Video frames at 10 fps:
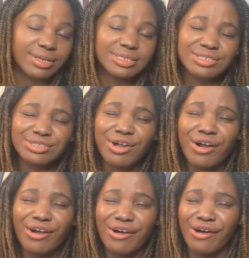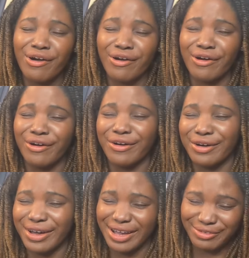I say, no,
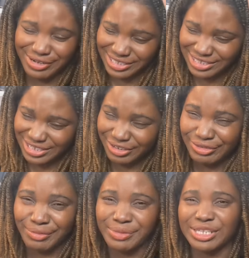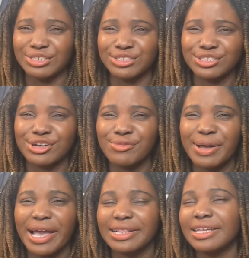I wish Shane and Minwoo so
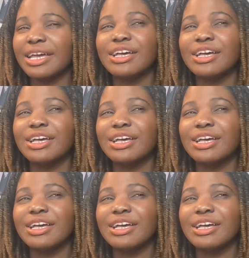bad.